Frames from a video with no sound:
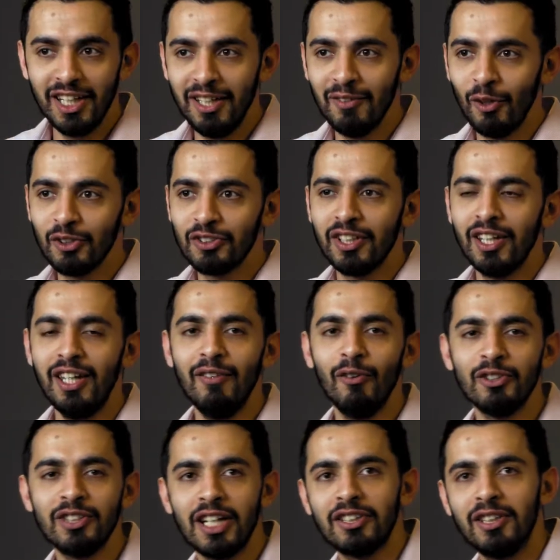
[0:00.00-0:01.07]
was
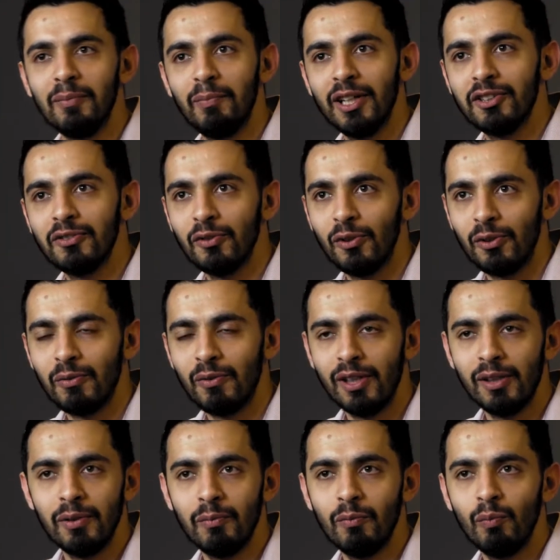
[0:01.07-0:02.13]
actually pissed
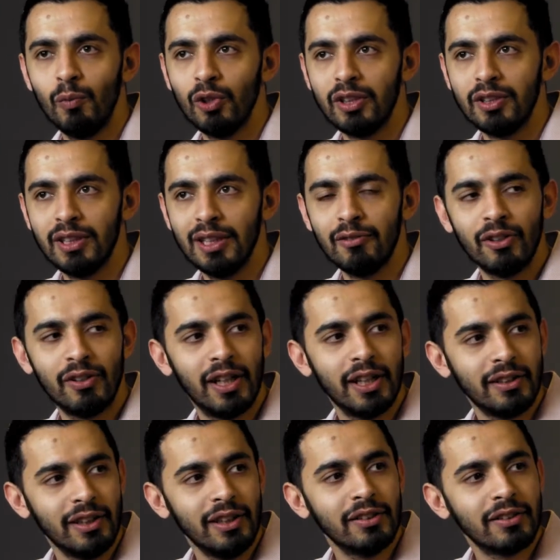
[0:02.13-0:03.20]
for more than 7 or 8
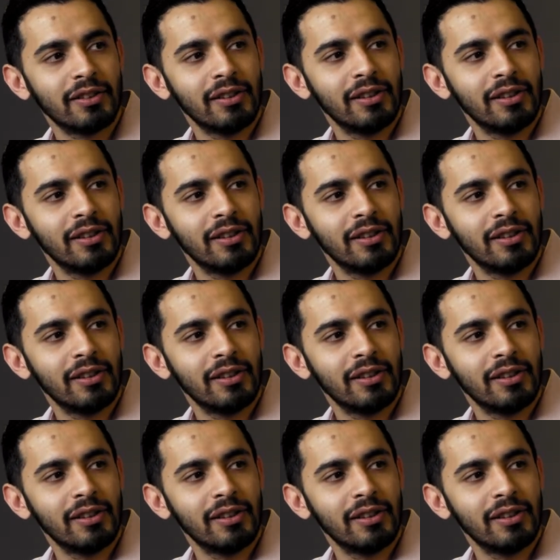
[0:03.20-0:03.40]
years.